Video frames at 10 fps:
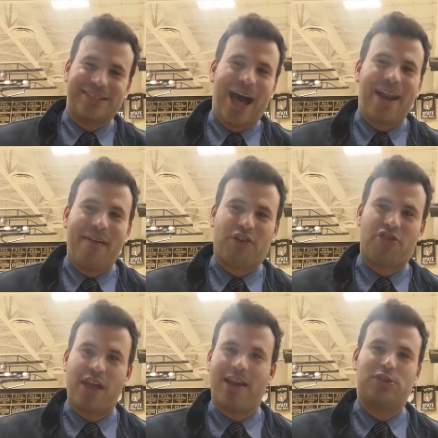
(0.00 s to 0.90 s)
is not
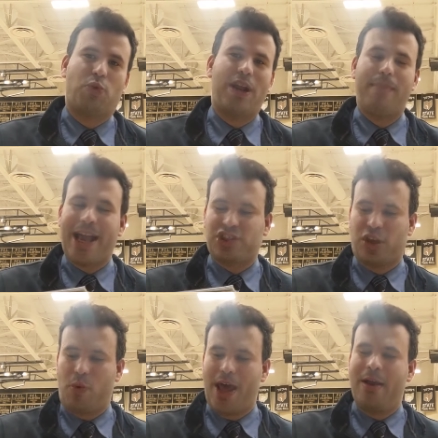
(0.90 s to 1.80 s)
everything because Windham
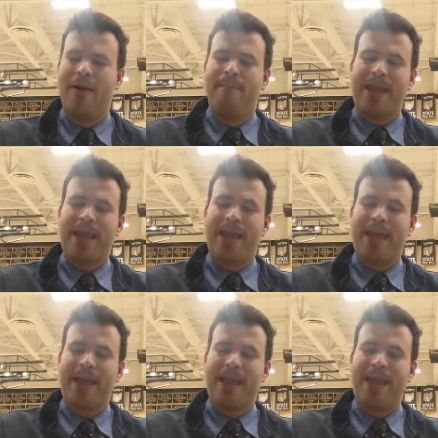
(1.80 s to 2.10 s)
actually went,